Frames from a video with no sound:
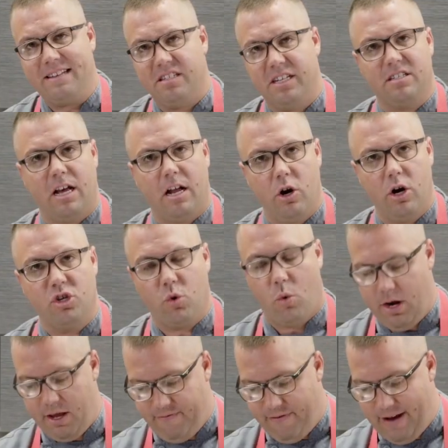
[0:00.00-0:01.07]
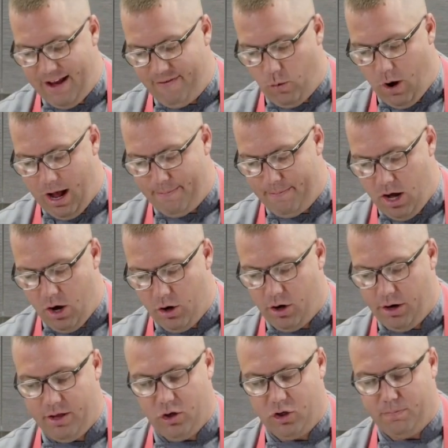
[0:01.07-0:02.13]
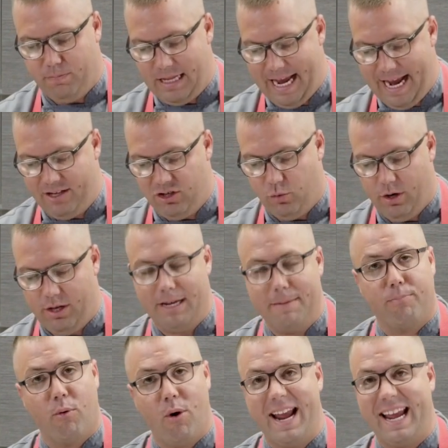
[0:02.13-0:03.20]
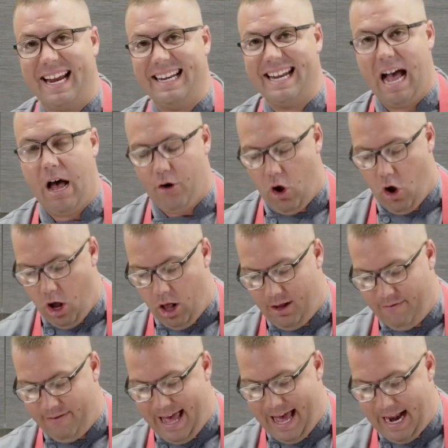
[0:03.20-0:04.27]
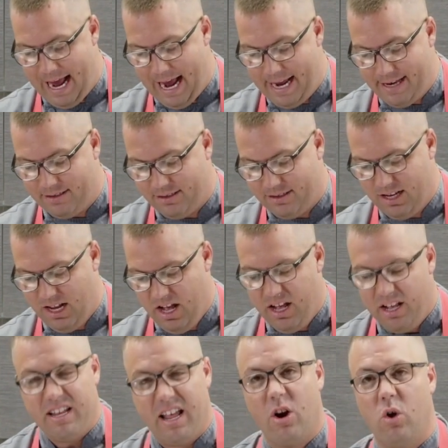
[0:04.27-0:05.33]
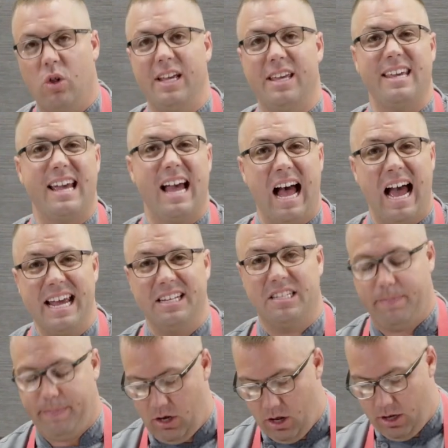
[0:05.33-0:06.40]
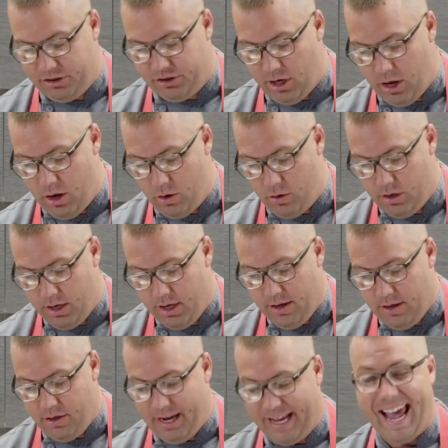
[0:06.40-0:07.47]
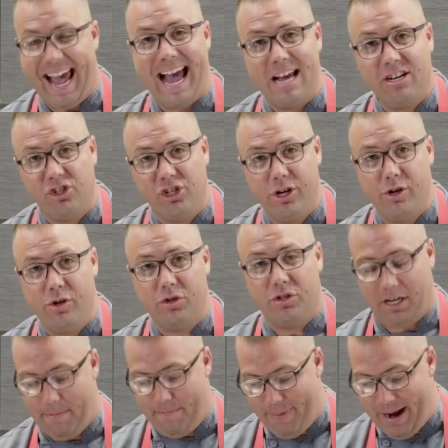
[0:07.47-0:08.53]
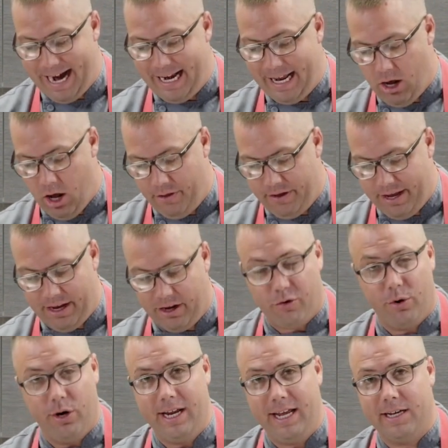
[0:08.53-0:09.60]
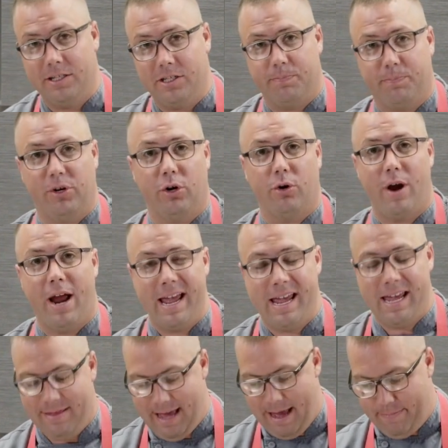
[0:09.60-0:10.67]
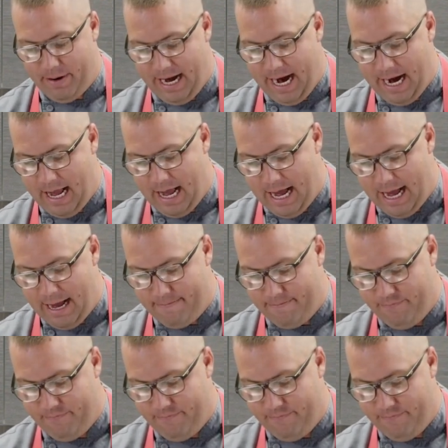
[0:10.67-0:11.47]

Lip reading: 625 watt motor and those blades really breaking down all of that ice. Not only the ice, but also the cashews, combining all the ingredients, pureeing that banana up.